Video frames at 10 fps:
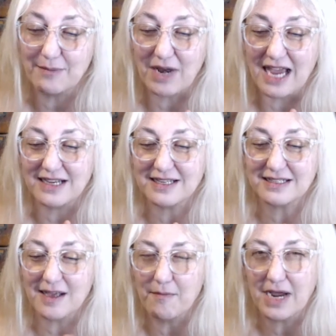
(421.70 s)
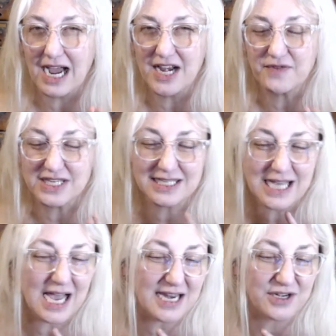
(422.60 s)
like some kind of a
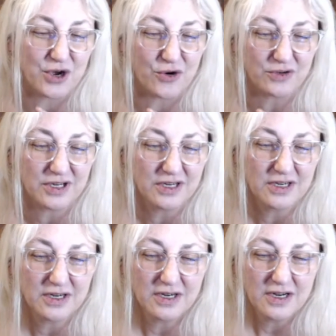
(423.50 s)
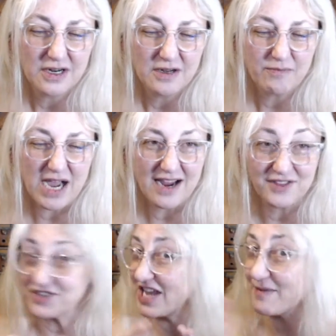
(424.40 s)
side note by the
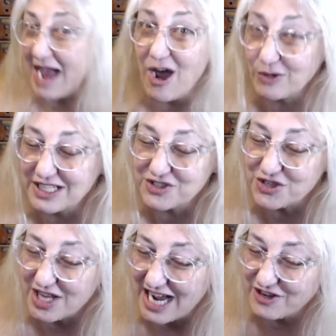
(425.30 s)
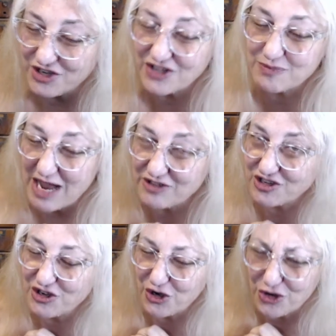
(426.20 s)
same outlets that I just
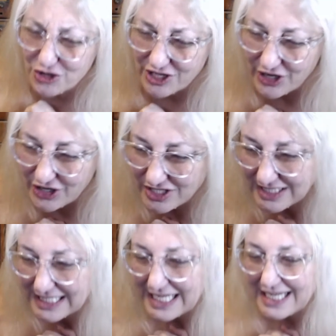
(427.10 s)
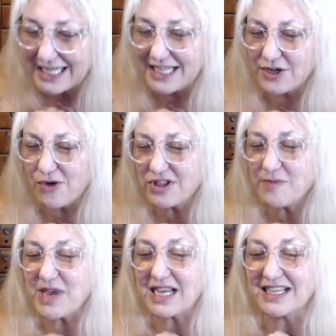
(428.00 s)
mentioned earlier, and only
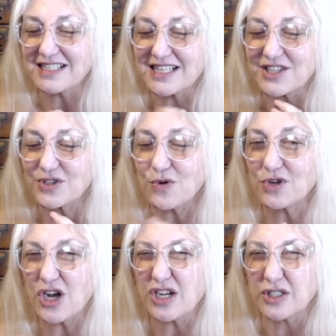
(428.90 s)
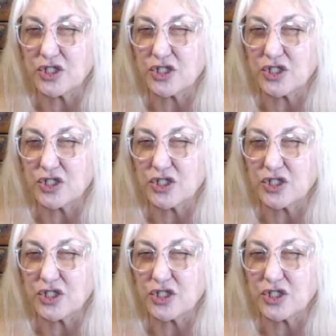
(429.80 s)
because the so called